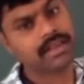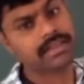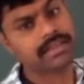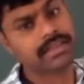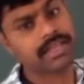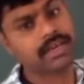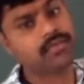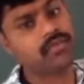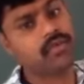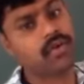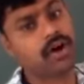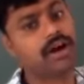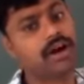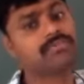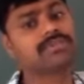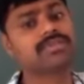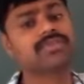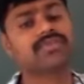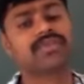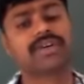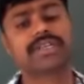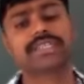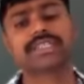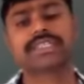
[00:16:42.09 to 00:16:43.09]
They
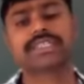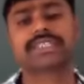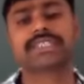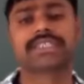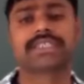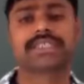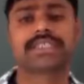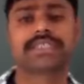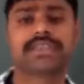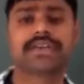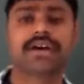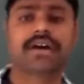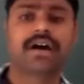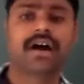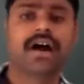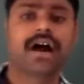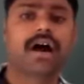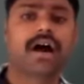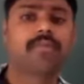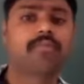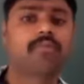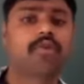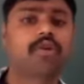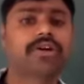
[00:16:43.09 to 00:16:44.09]
forms first
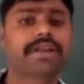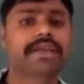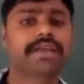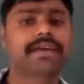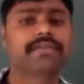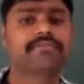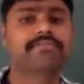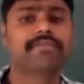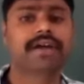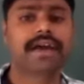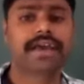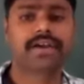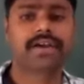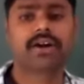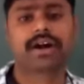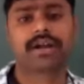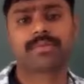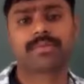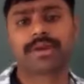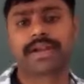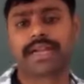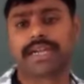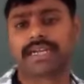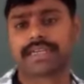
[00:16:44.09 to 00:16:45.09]
ammonium
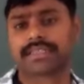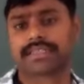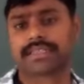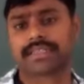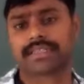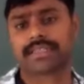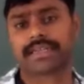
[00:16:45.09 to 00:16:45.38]
bicarbonate.